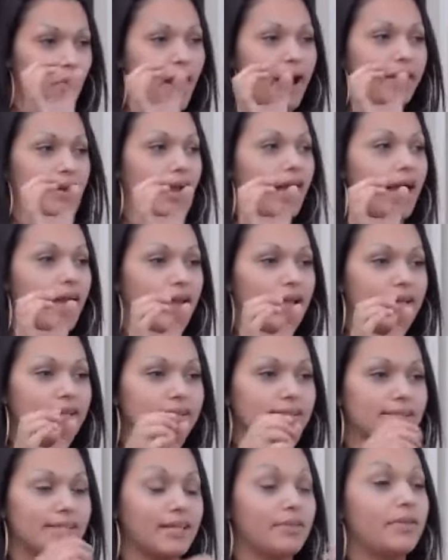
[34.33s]
his eyes.
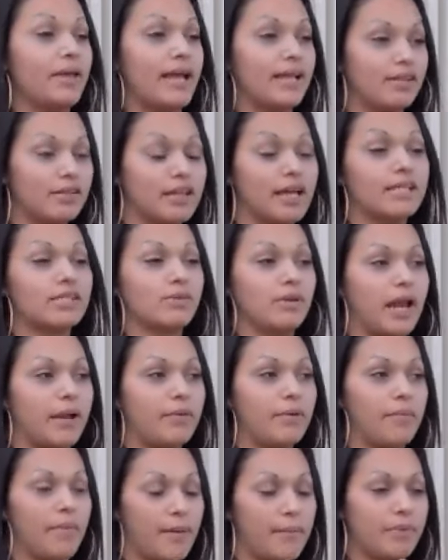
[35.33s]
And that, that's what I
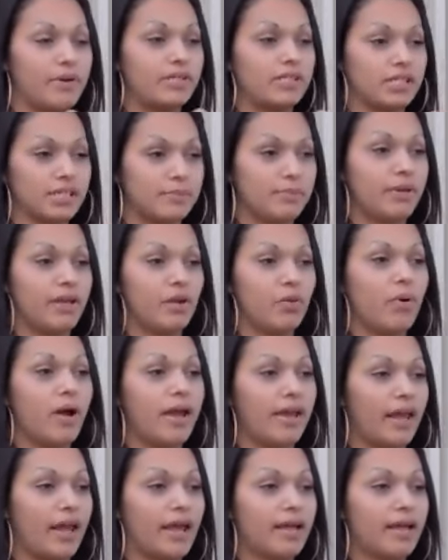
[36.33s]
remember is his big wide